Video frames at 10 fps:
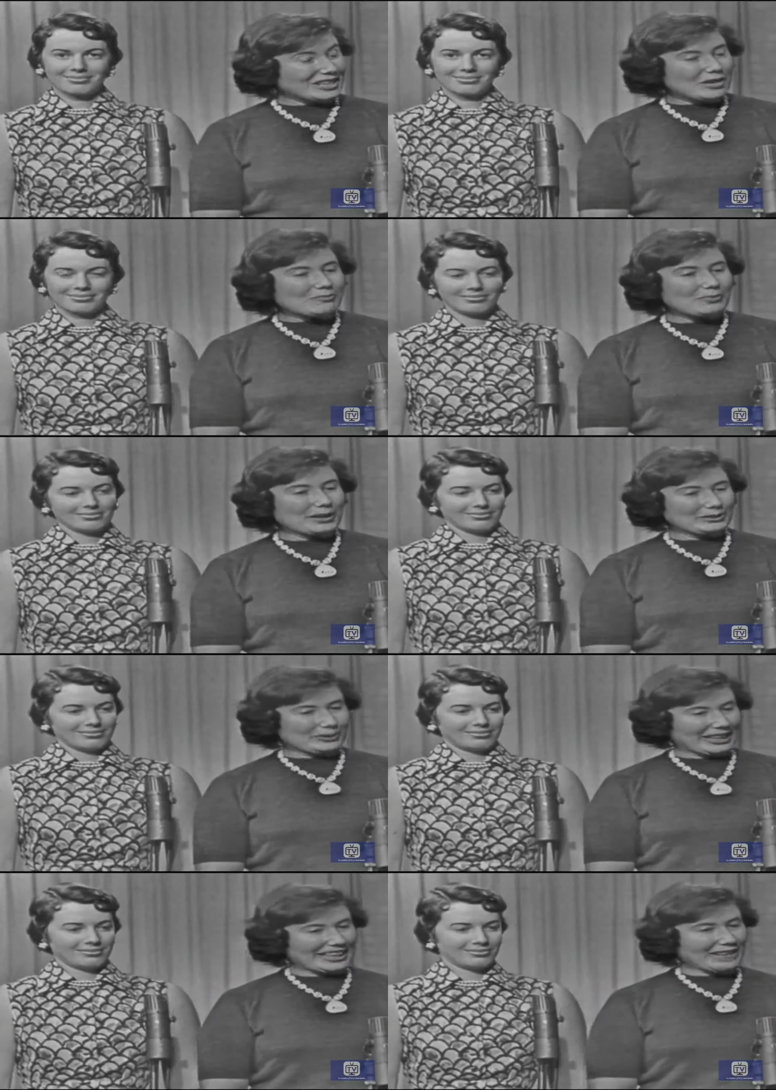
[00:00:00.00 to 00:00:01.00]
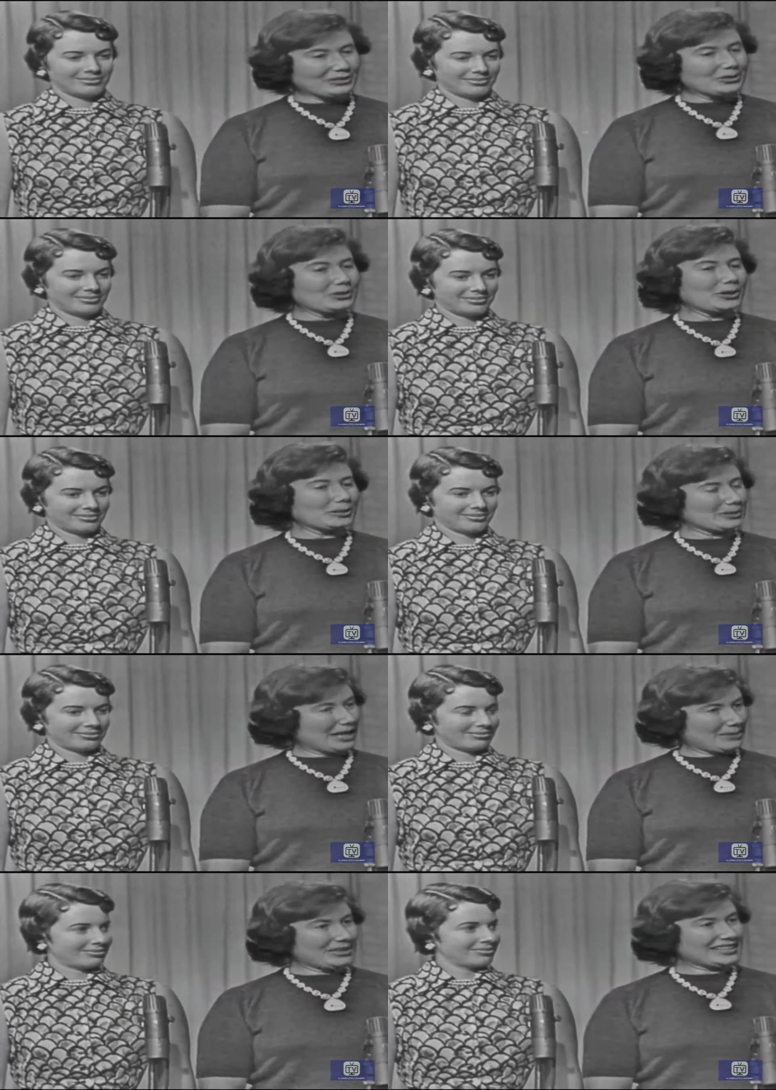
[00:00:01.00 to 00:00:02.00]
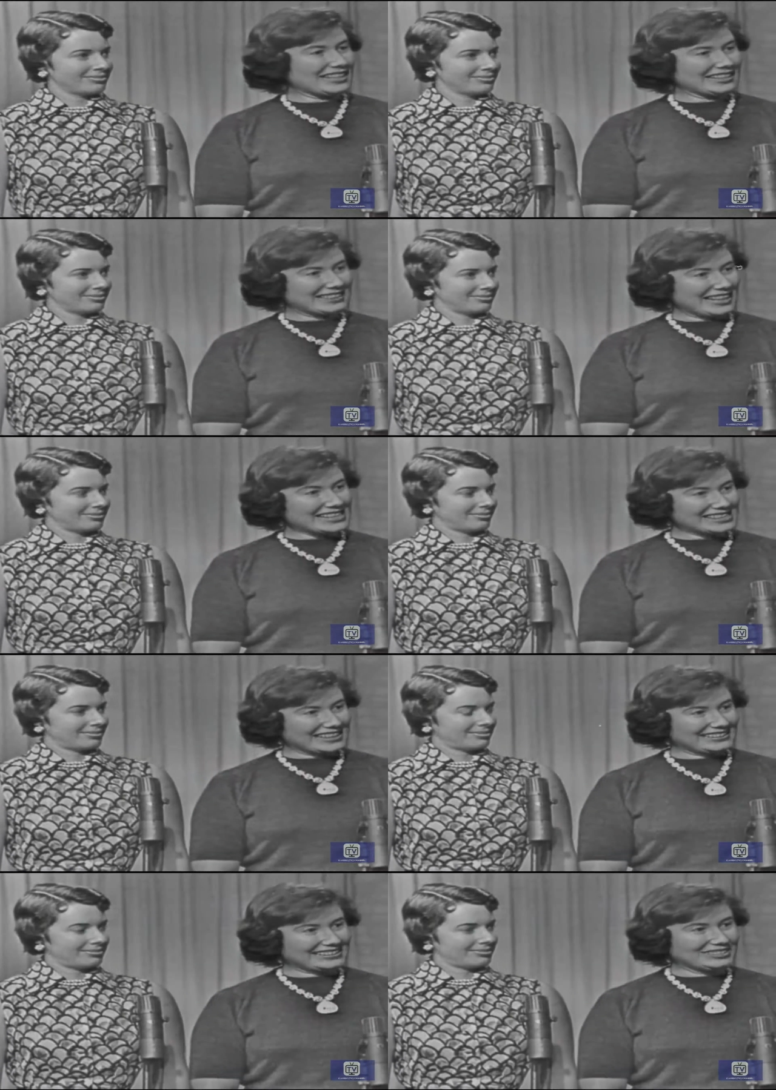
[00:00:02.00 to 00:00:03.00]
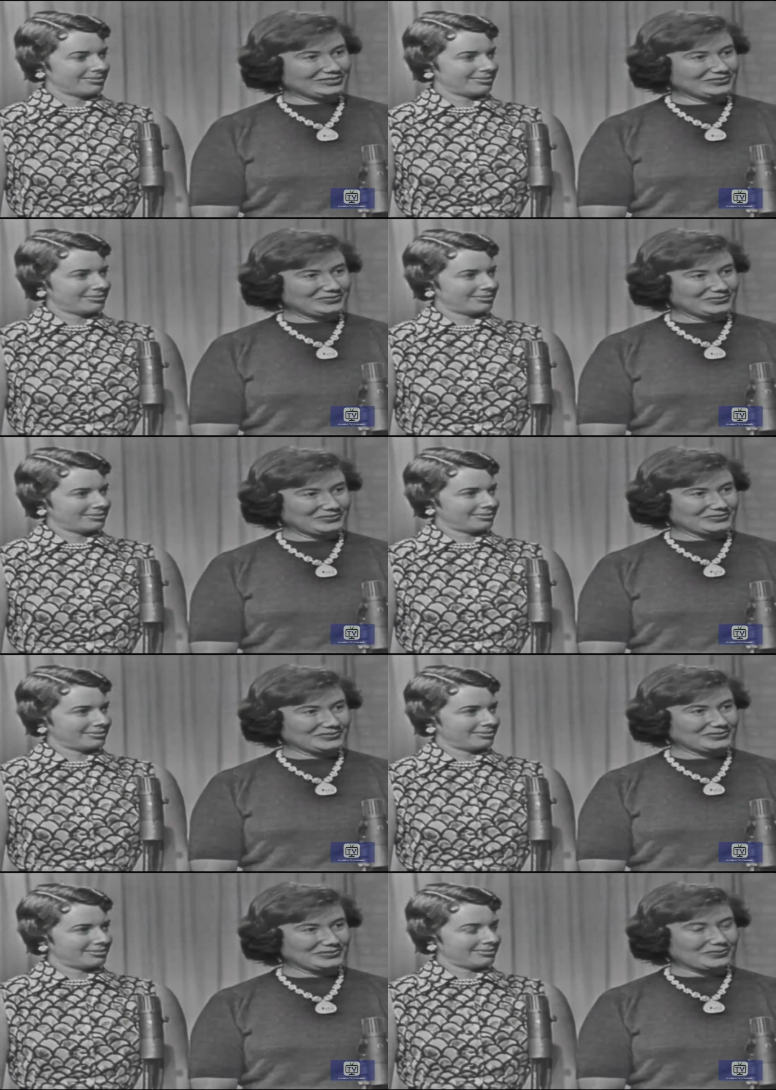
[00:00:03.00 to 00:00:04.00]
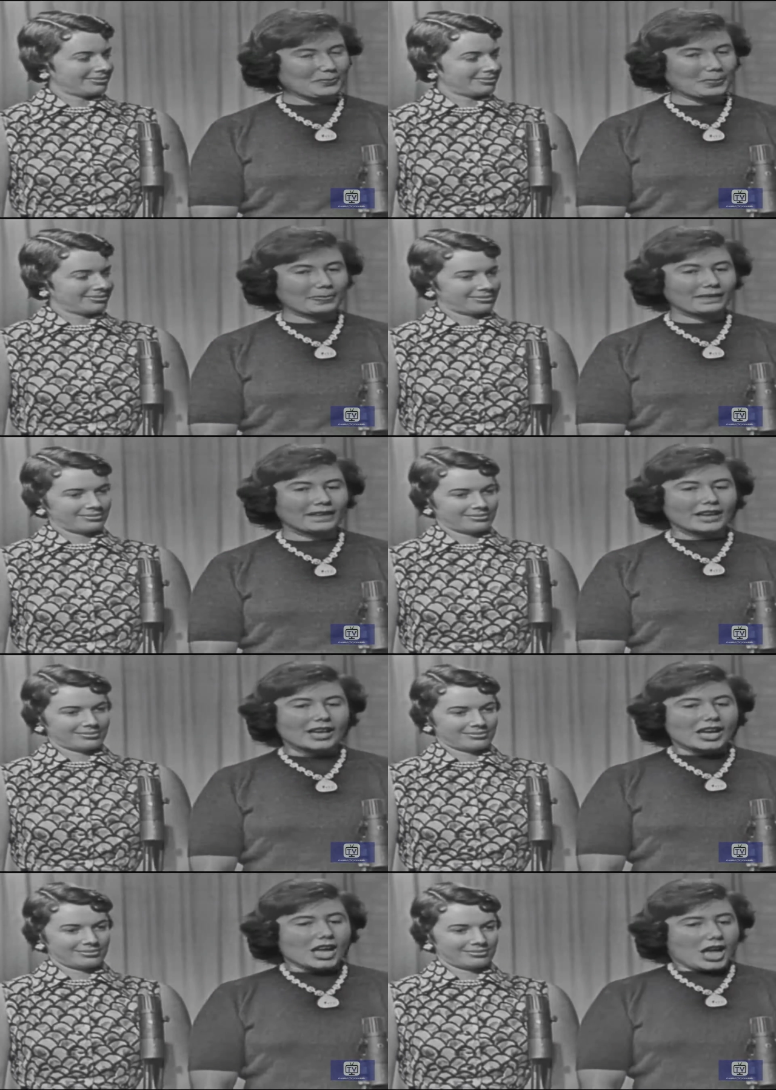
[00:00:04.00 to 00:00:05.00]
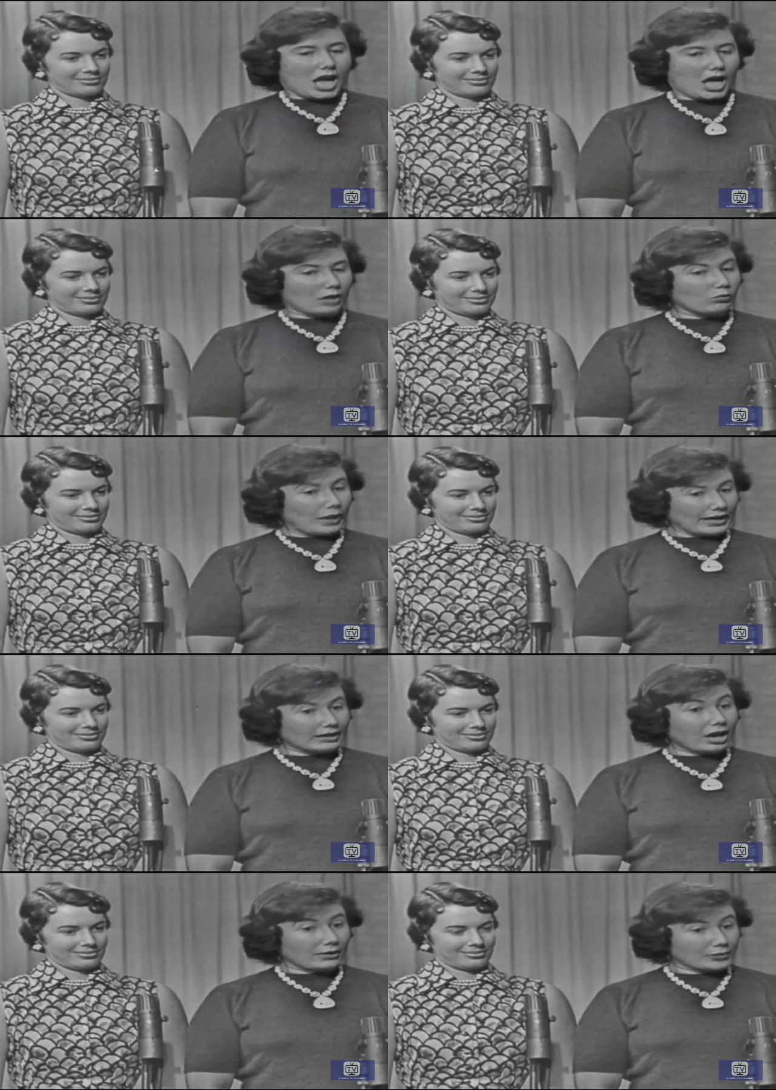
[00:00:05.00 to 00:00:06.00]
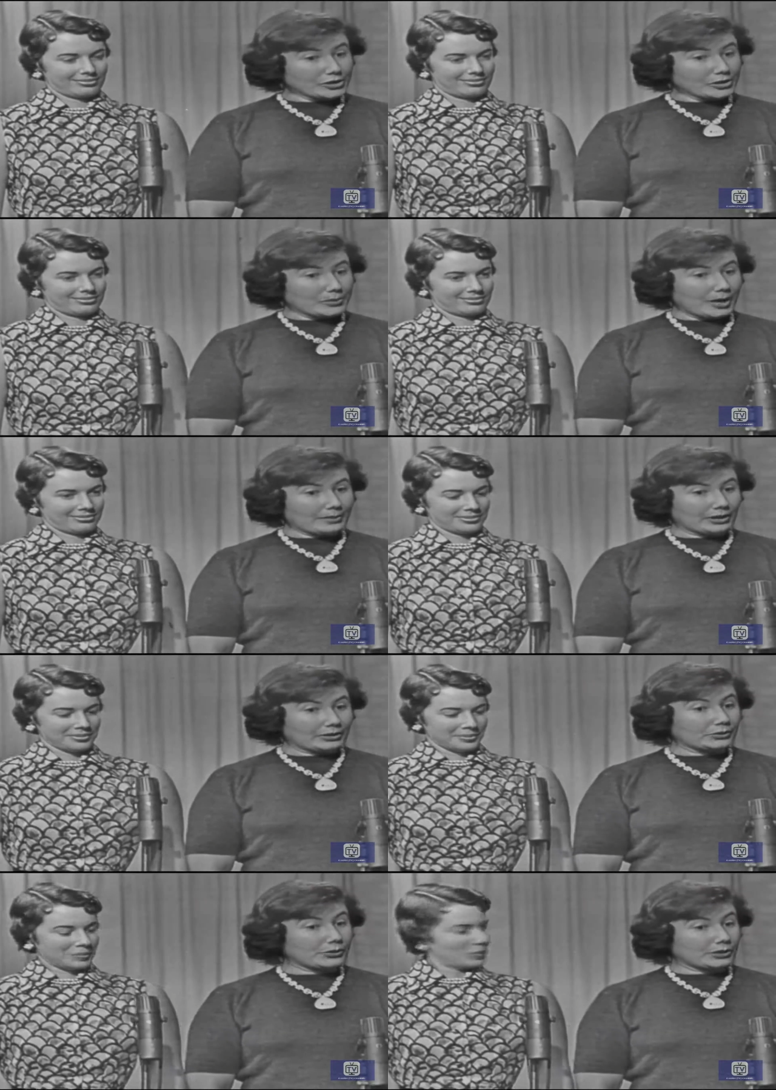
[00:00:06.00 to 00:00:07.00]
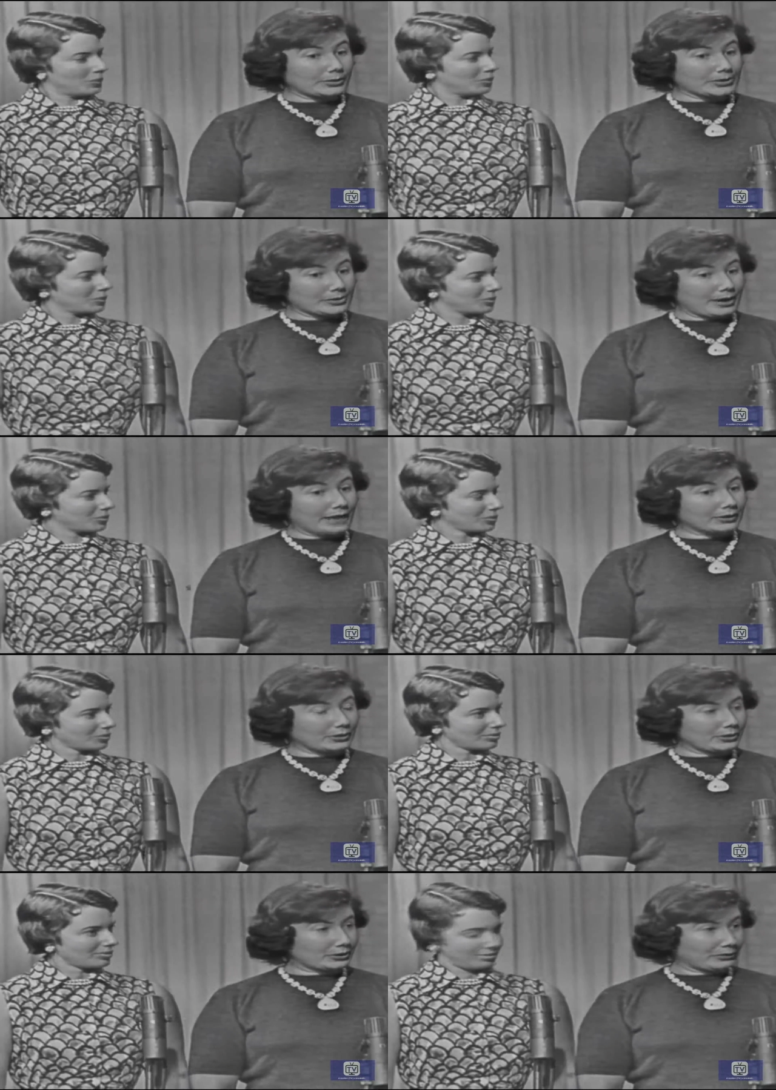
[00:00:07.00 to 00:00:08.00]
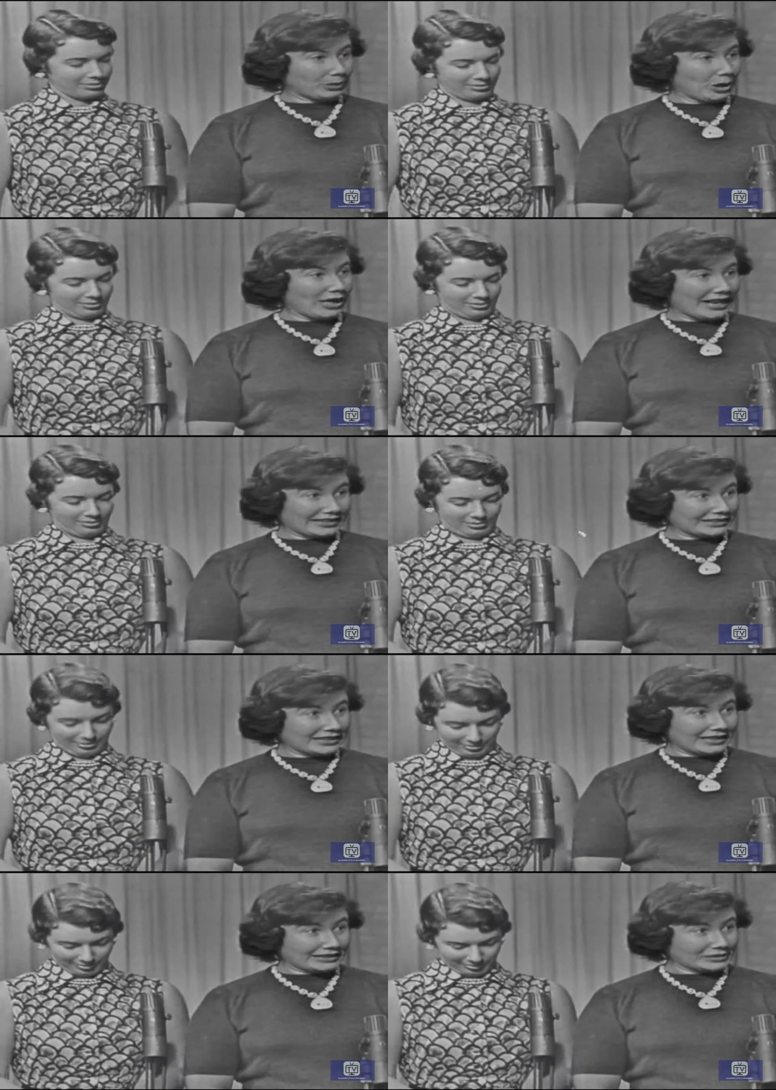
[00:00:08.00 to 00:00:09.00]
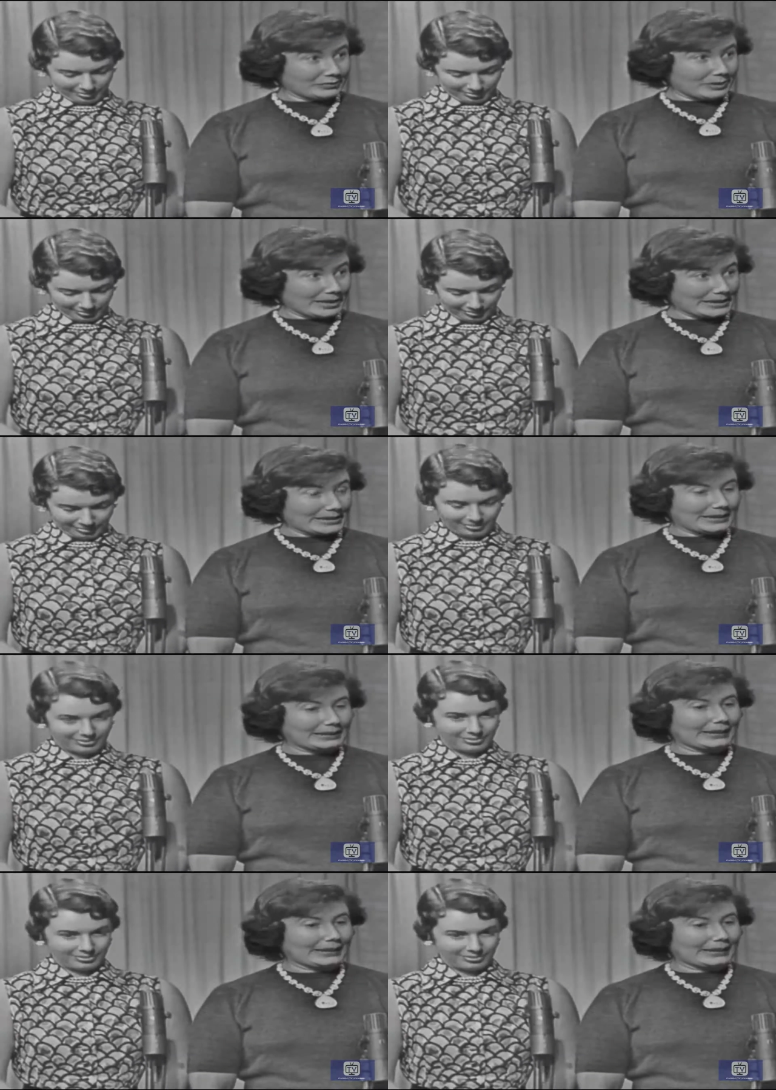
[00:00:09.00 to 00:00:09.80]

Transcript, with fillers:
Speaker 1: Uh-huh. But when I came to New York, it became a decided asset. Well, what do you mean? Uh, well, our first apartment in New York was around the corner from Long Island College of Medicine.